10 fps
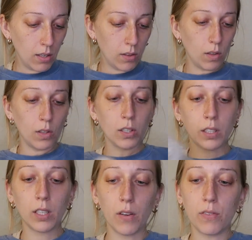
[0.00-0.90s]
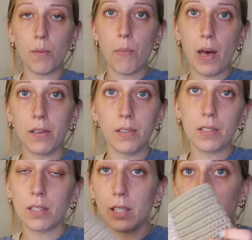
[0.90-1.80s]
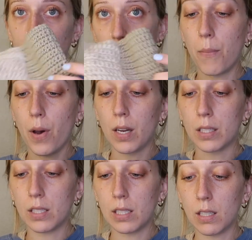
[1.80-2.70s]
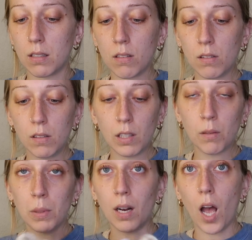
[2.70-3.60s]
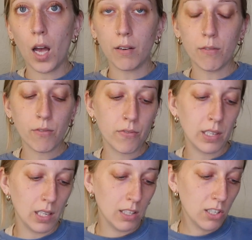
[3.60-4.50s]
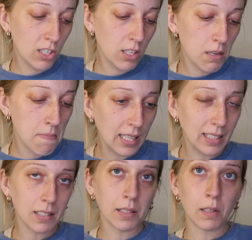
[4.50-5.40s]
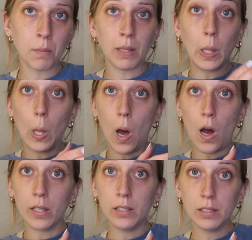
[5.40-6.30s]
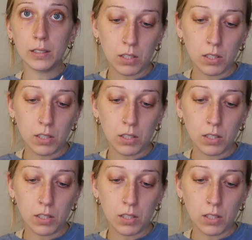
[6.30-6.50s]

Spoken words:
the look of the bell sleeve, but it does look a little bit unfinished and it's a little bit long.